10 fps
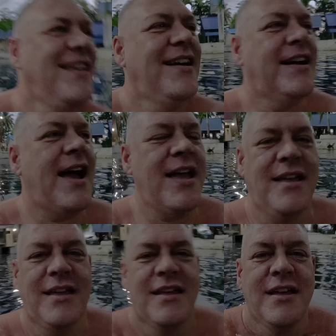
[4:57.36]
Okay.
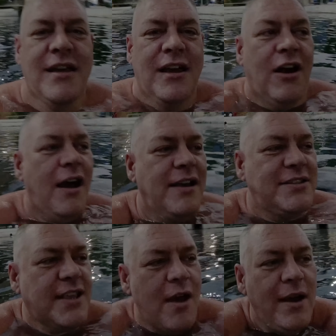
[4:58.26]
All right,
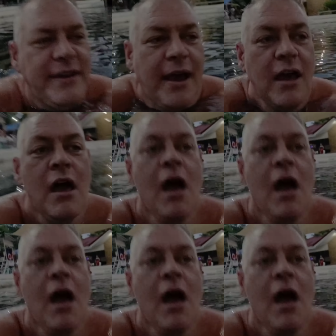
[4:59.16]
let's go under.